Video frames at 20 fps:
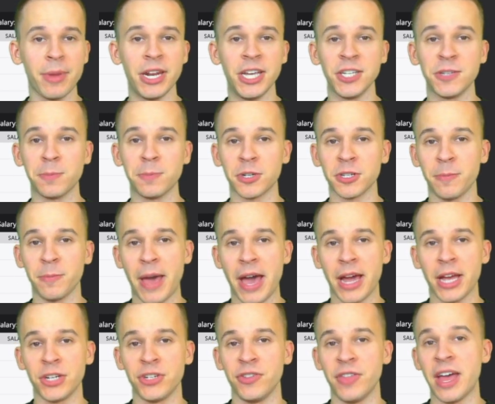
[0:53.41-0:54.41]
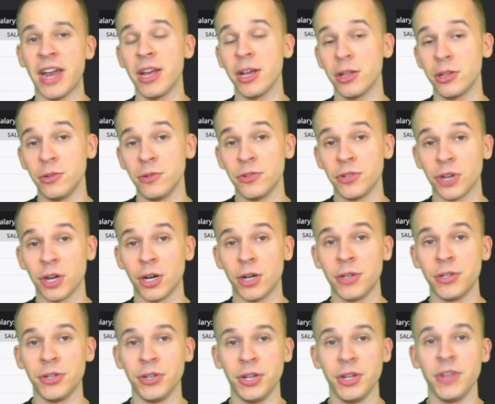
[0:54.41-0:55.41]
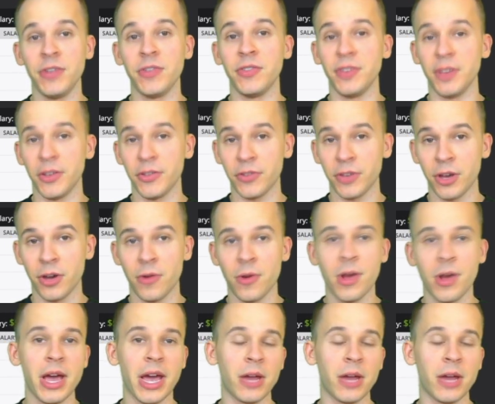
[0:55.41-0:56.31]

an esports package that includes Call of Duty, CSGO,